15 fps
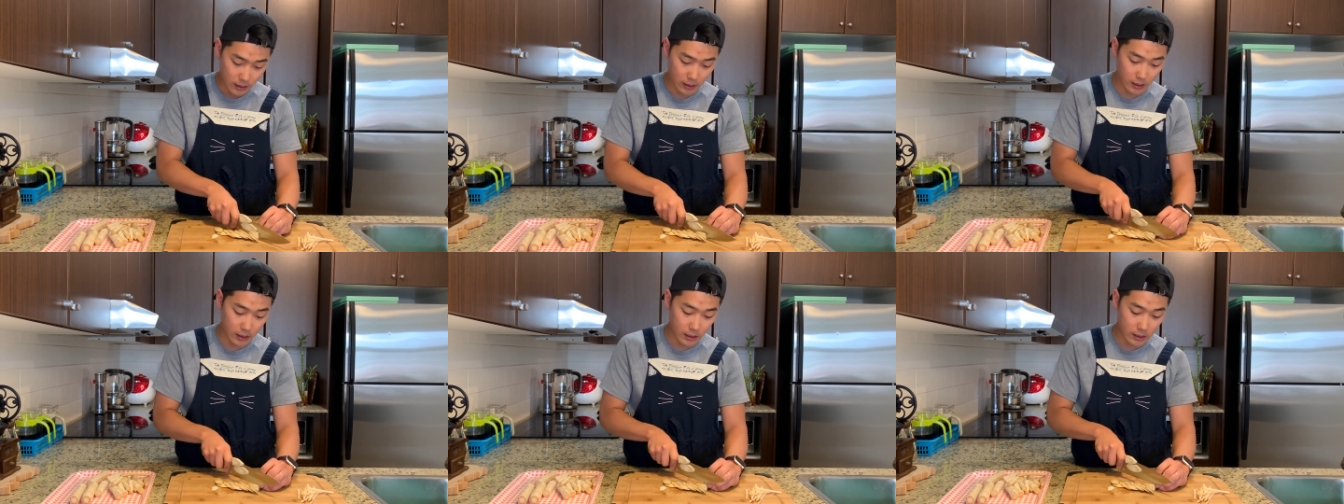
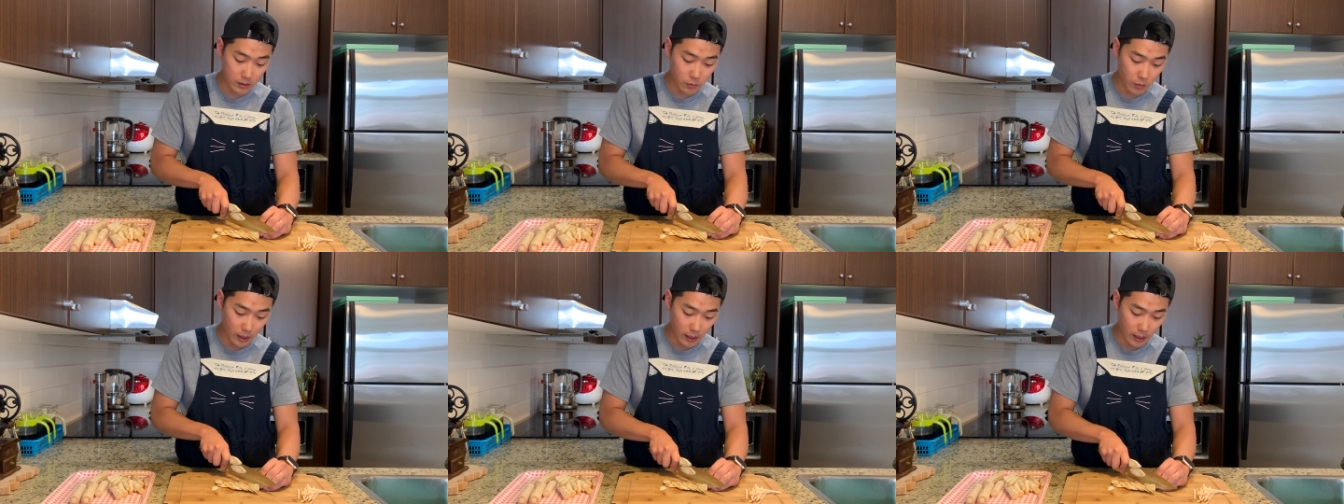In
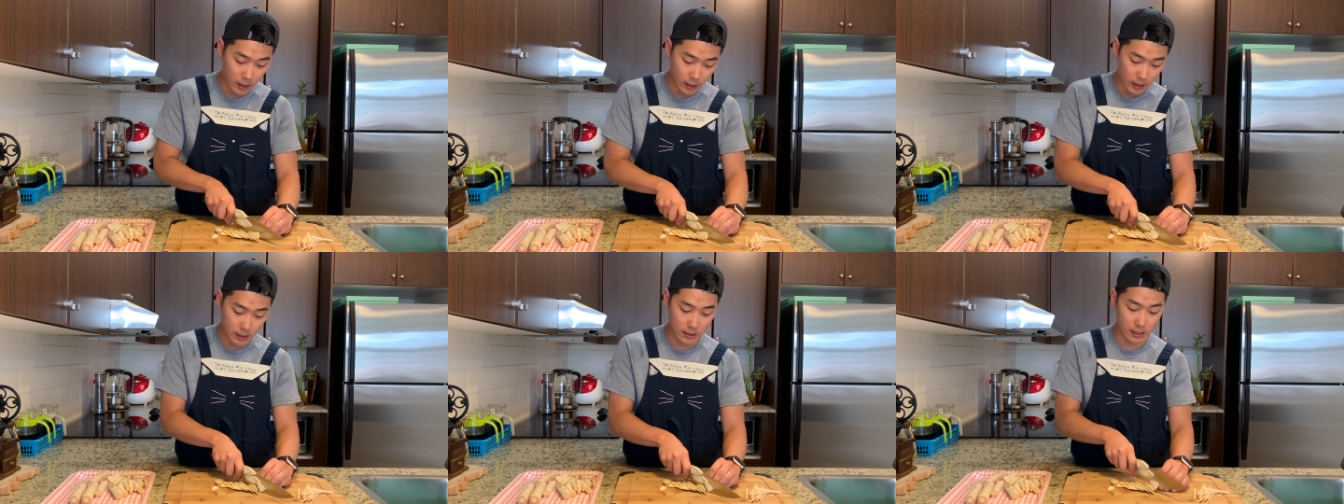this way,
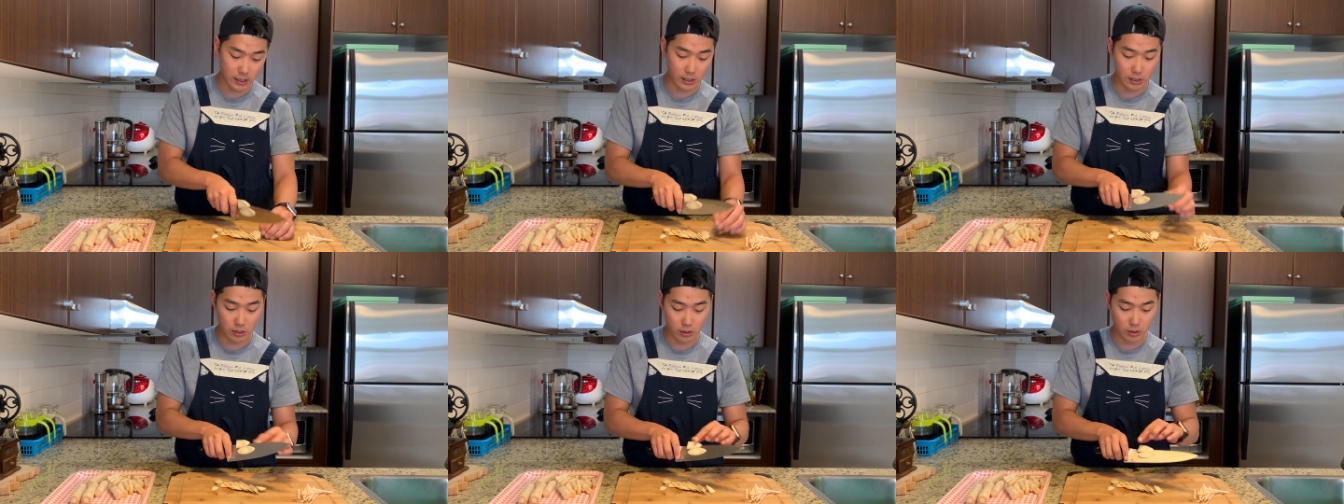it's
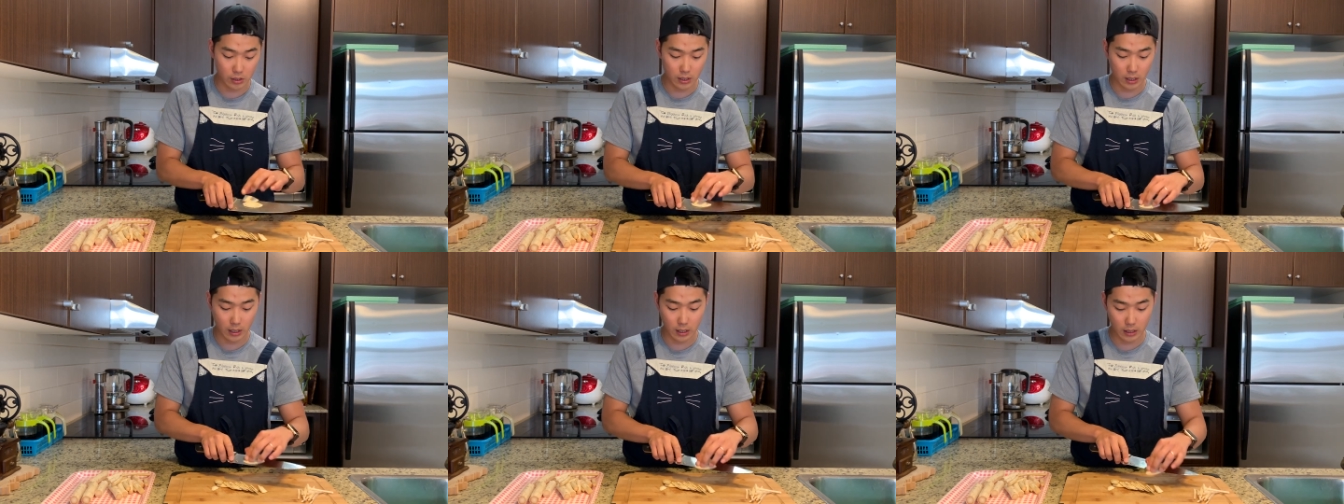easier to
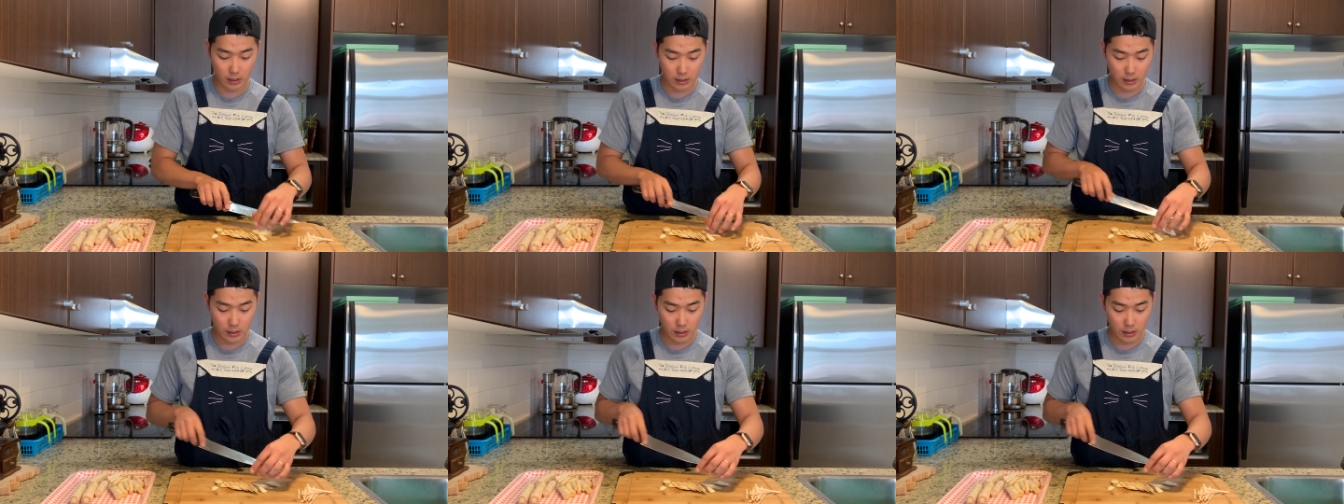cut it.